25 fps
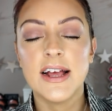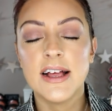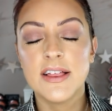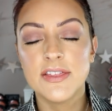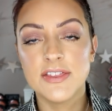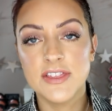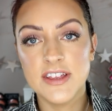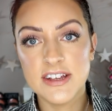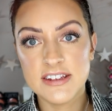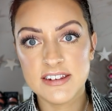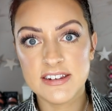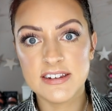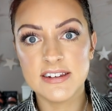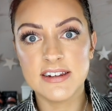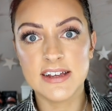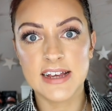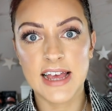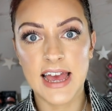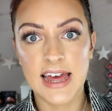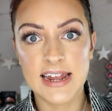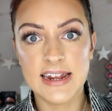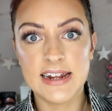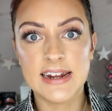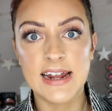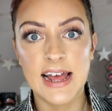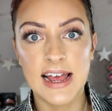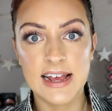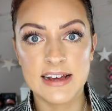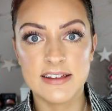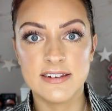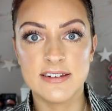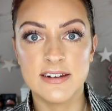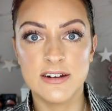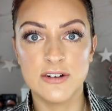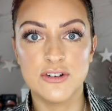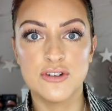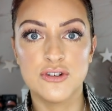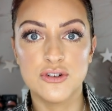This is again an
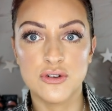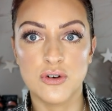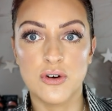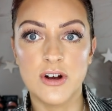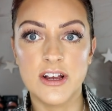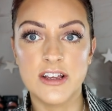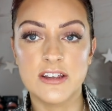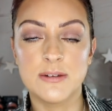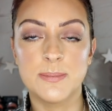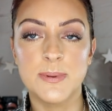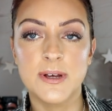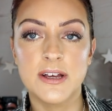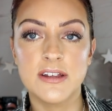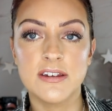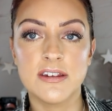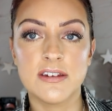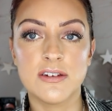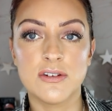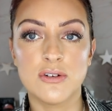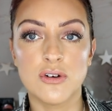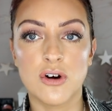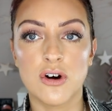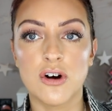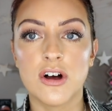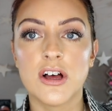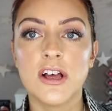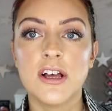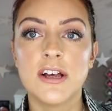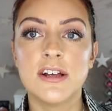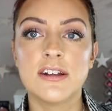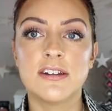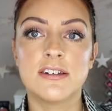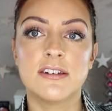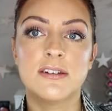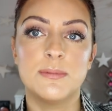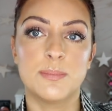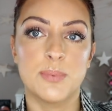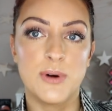excellent choice because it's not
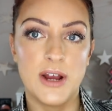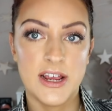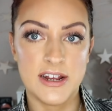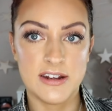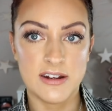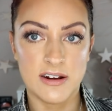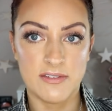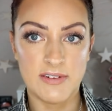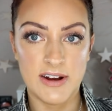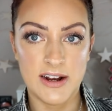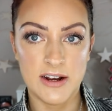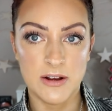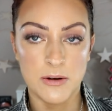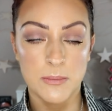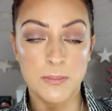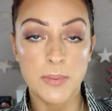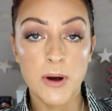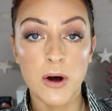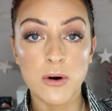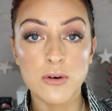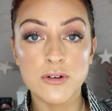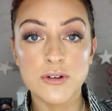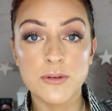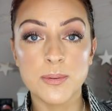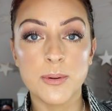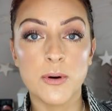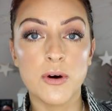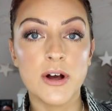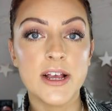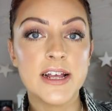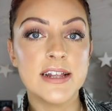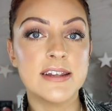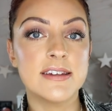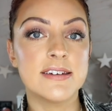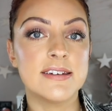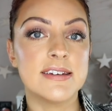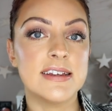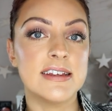sprayed directly on pulse points,